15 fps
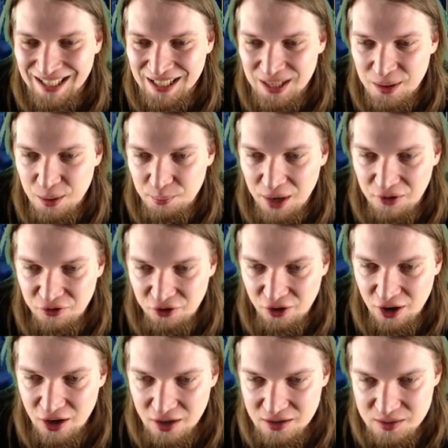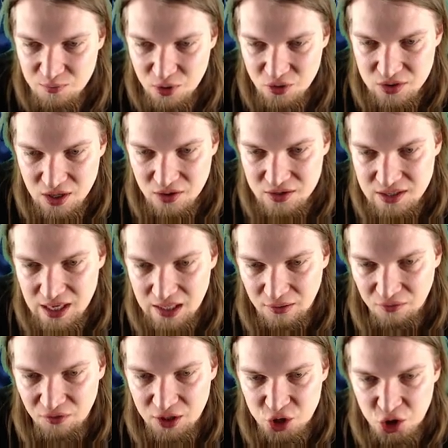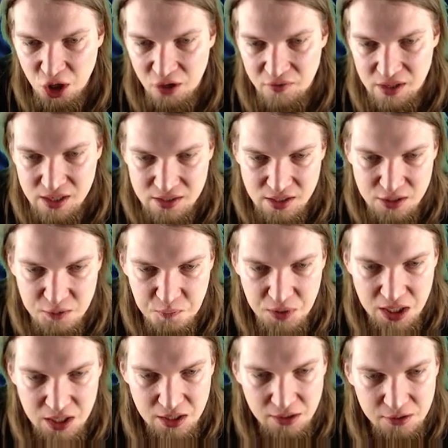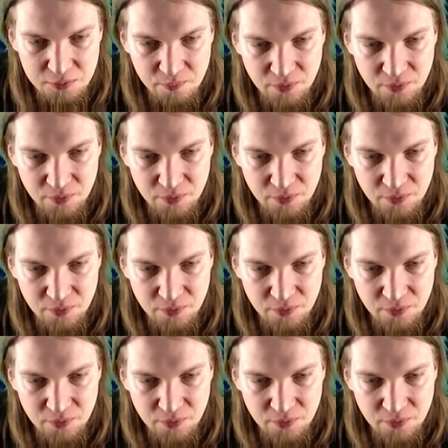By far his most outstanding feature, however, is his beard.